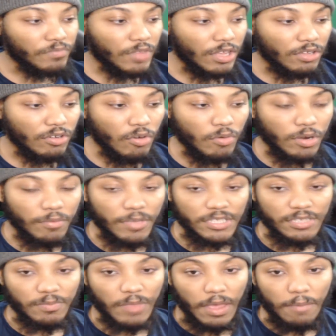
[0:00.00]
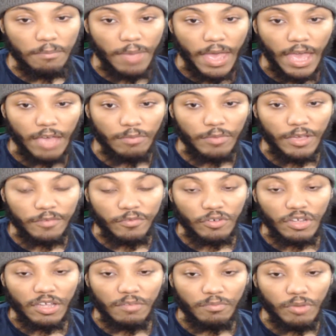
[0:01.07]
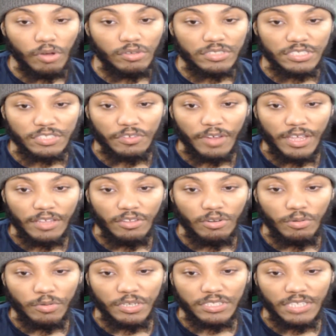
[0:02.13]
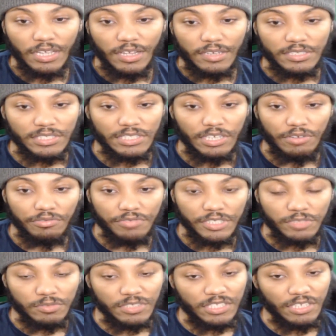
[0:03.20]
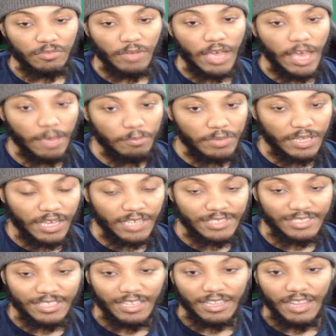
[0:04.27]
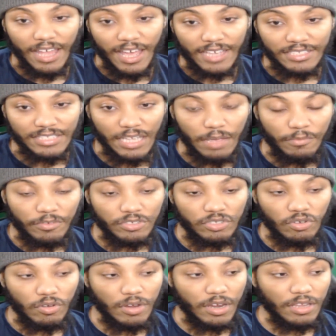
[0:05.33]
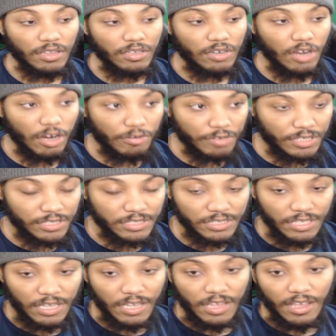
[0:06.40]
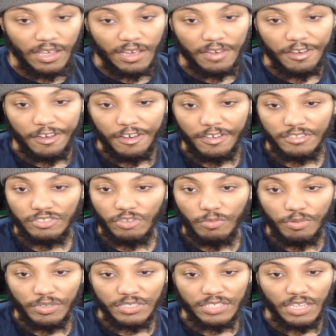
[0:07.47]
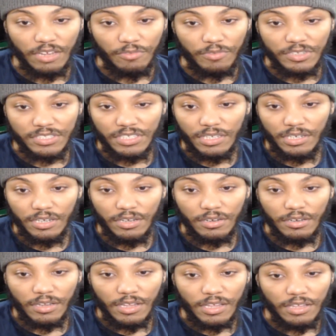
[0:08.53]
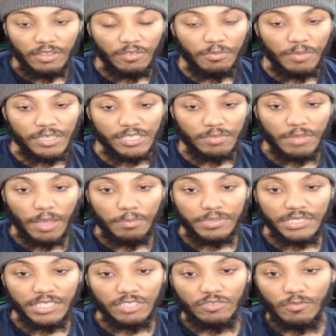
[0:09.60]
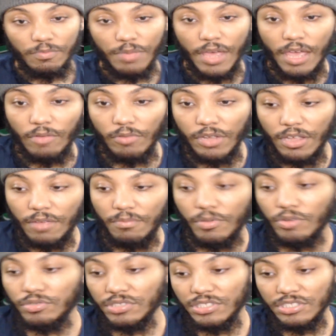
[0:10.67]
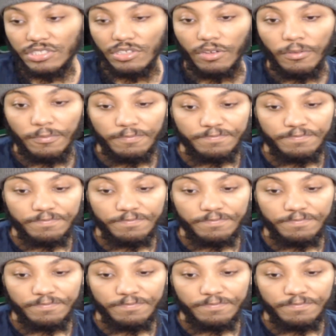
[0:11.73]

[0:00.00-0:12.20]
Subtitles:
you don't want to mess up that bag, man, for Cambosis, right? You don't want to take unnecessary risks. We seen what happened. He got stunned last time versus Jorge Linares. There's no point to take a risk here. You can mess up that potential bag with Cambosis. So,